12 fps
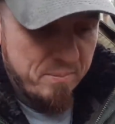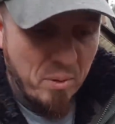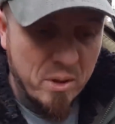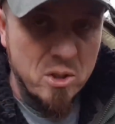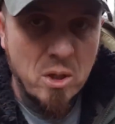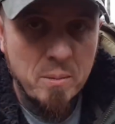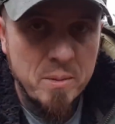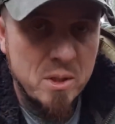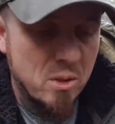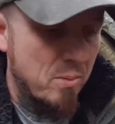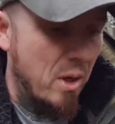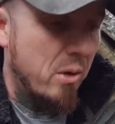By the time this
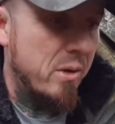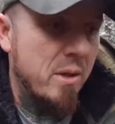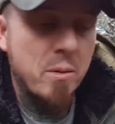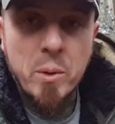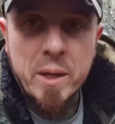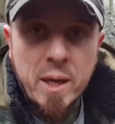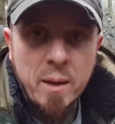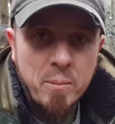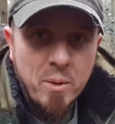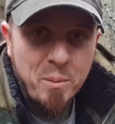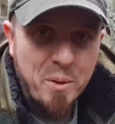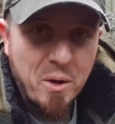is uploaded, the weekend
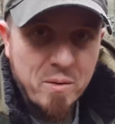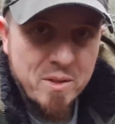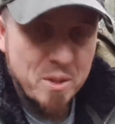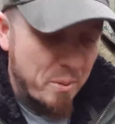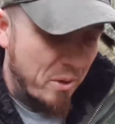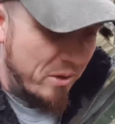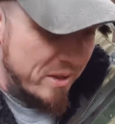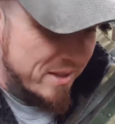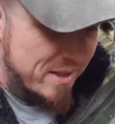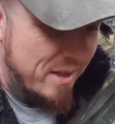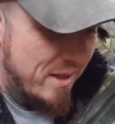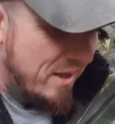might be over, to be honest,
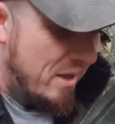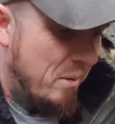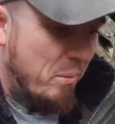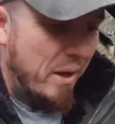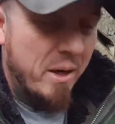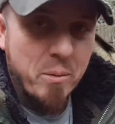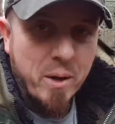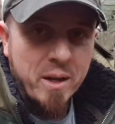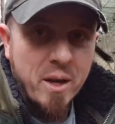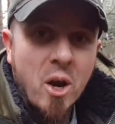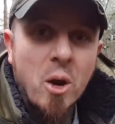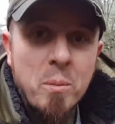but anyway,
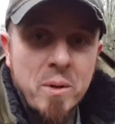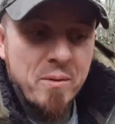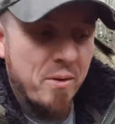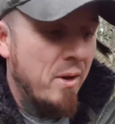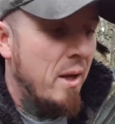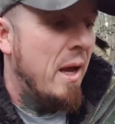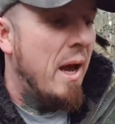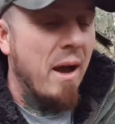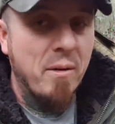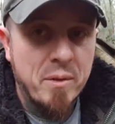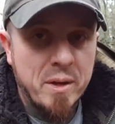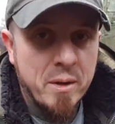I hope you're
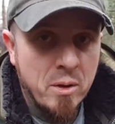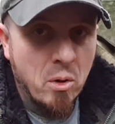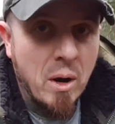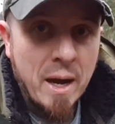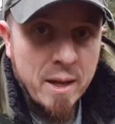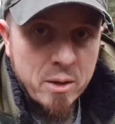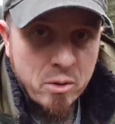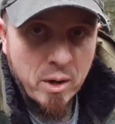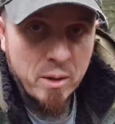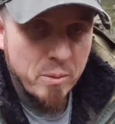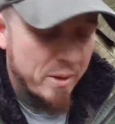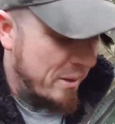having or had a
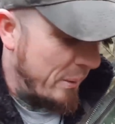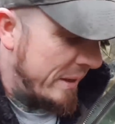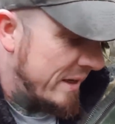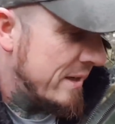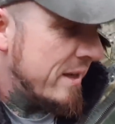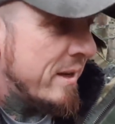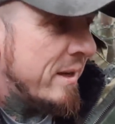great weekend.